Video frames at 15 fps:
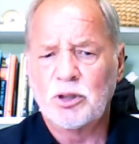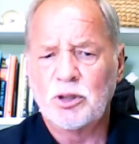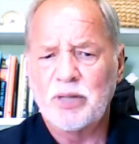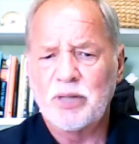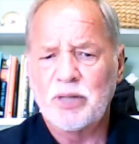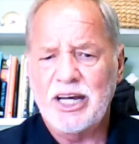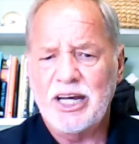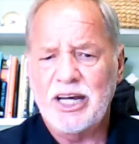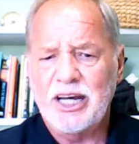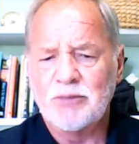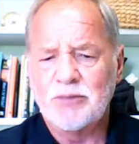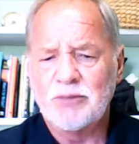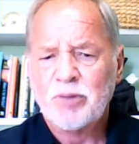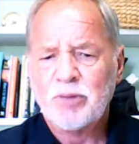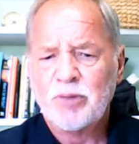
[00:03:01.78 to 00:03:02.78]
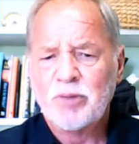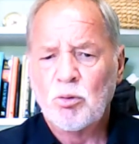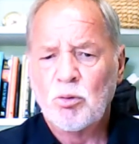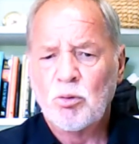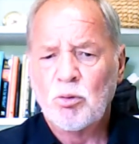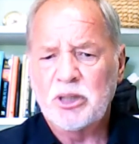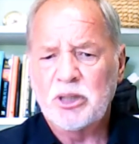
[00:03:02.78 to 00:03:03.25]
than we can
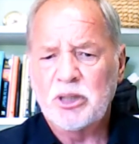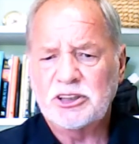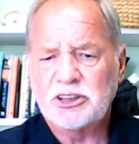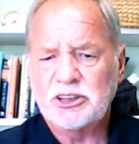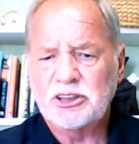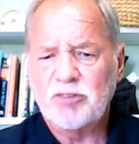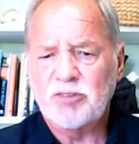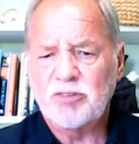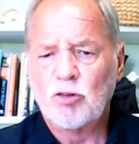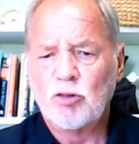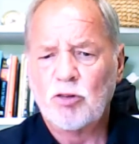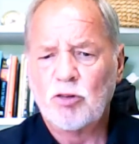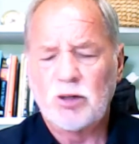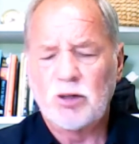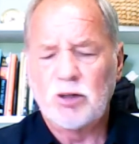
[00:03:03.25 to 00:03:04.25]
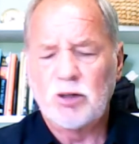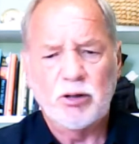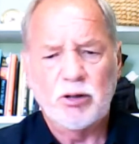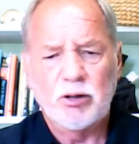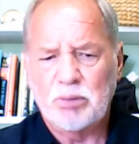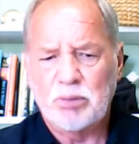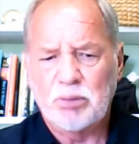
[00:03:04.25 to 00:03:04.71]
when we are stuffed to
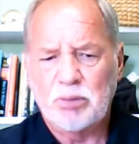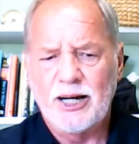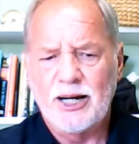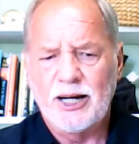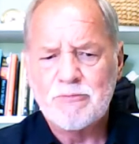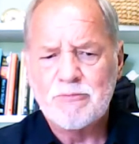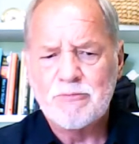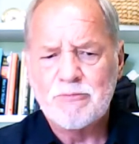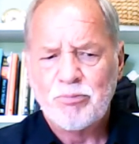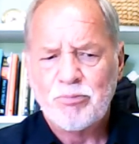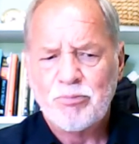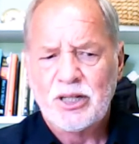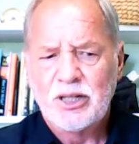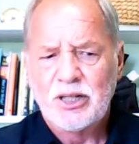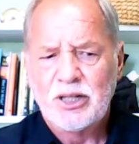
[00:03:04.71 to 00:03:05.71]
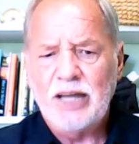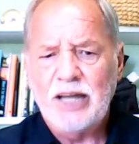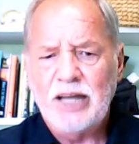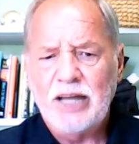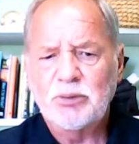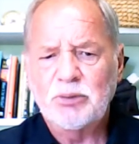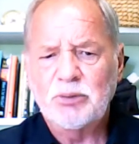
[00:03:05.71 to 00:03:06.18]
overflowing with pride.
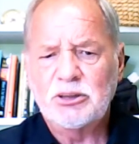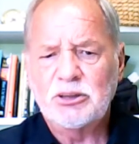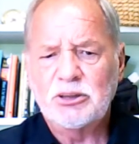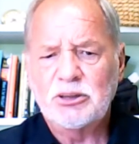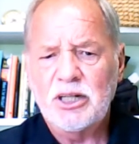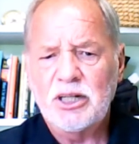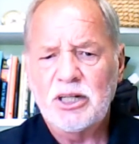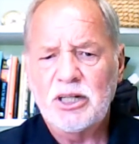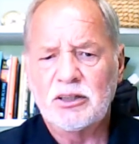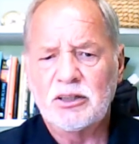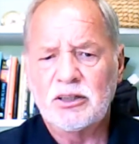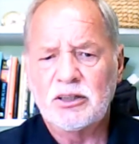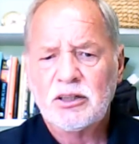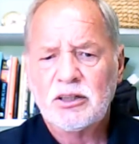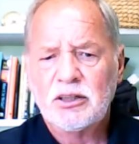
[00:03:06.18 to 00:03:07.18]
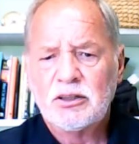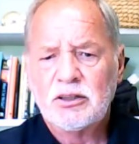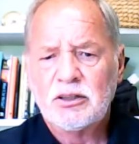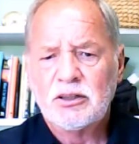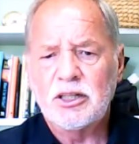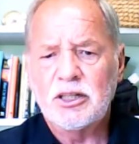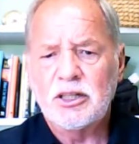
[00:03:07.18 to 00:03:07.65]
As we surrender
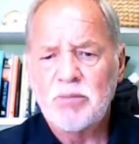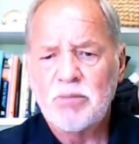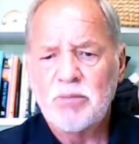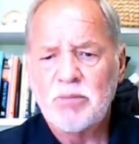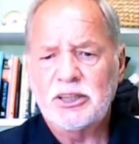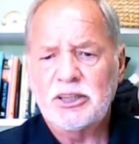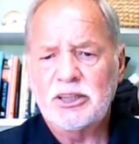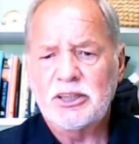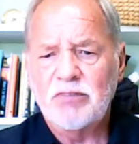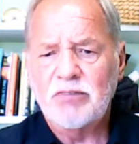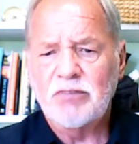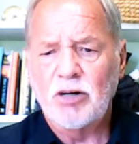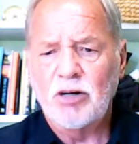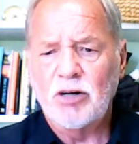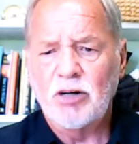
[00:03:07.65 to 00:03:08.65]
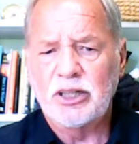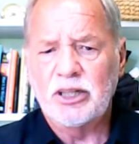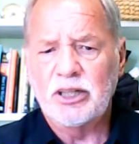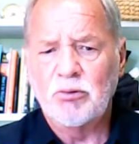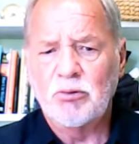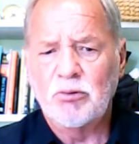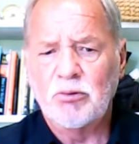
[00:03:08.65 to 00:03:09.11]
to the humility of
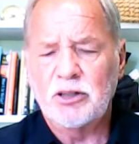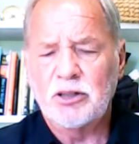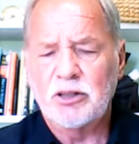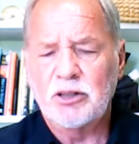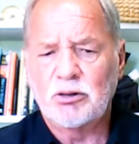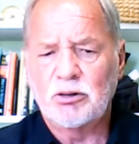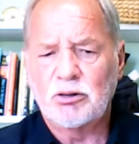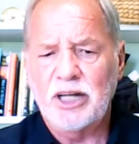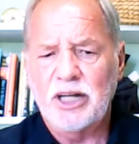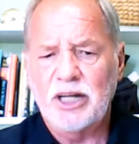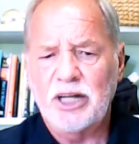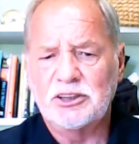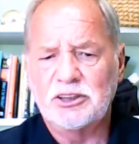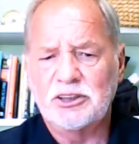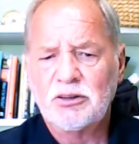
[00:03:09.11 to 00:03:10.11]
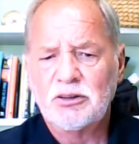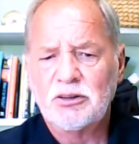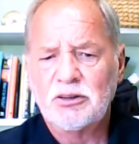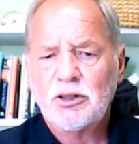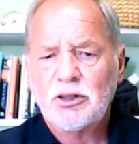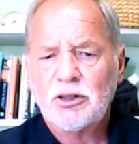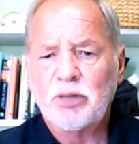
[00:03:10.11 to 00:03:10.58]
knowing that we are your creation,
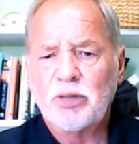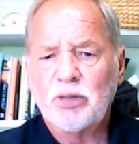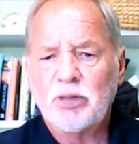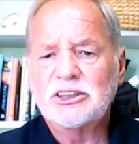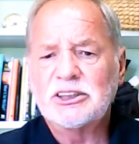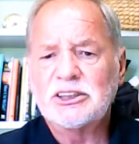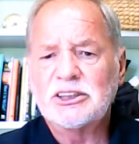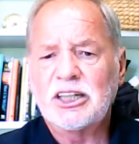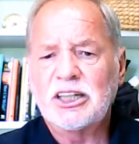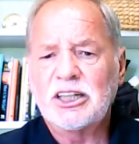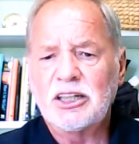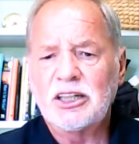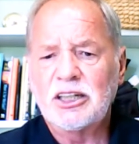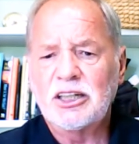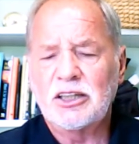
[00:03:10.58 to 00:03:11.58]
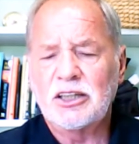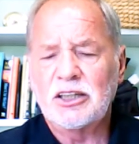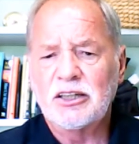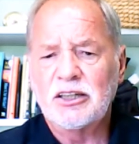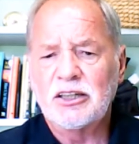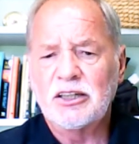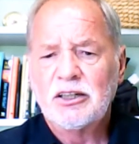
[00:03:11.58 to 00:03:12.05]
we can see
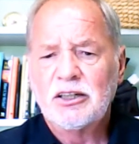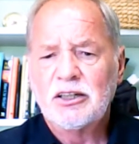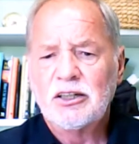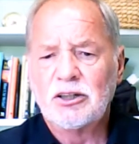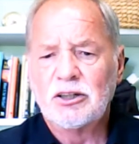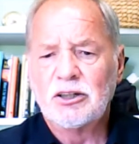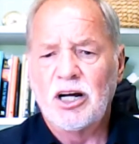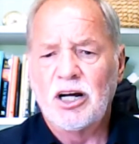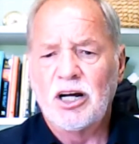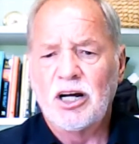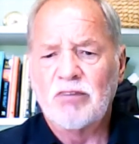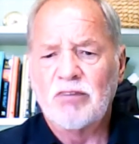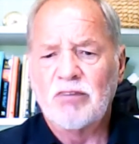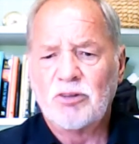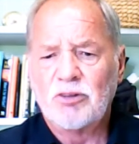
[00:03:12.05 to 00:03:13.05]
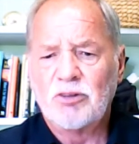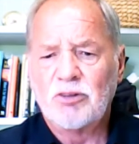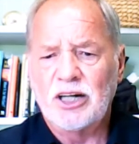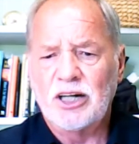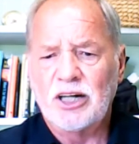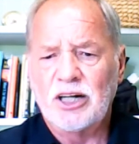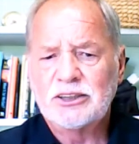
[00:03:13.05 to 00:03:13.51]
clearly your love
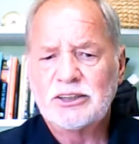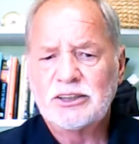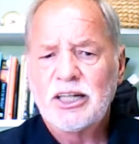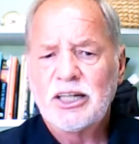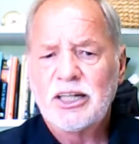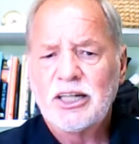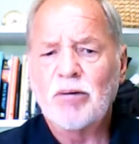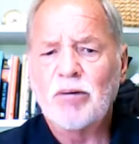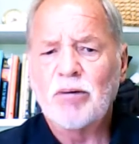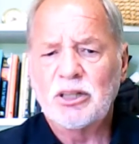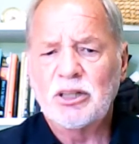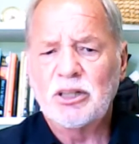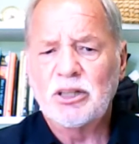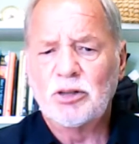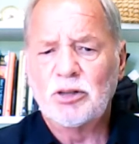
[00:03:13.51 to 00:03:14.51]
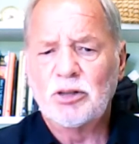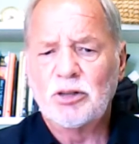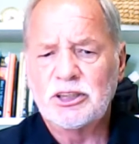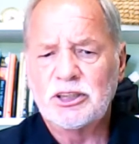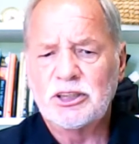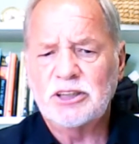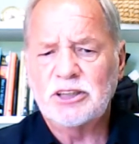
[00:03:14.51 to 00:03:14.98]
for us. Help me, Lord,
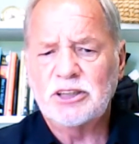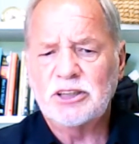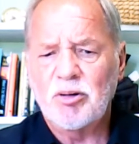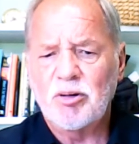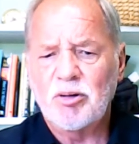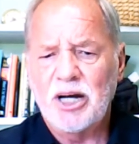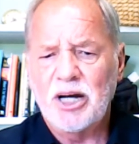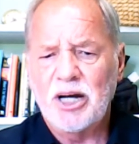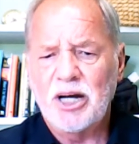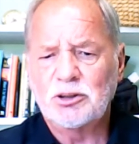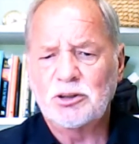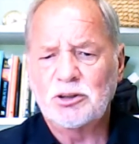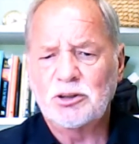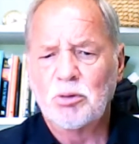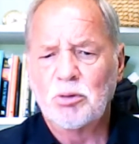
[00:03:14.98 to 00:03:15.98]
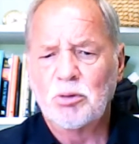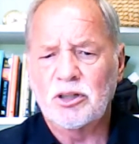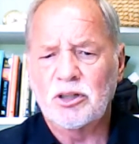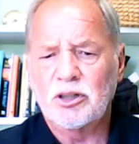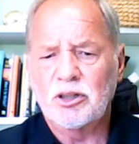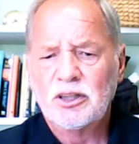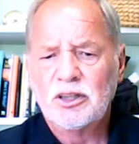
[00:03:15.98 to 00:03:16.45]
to discover my true worth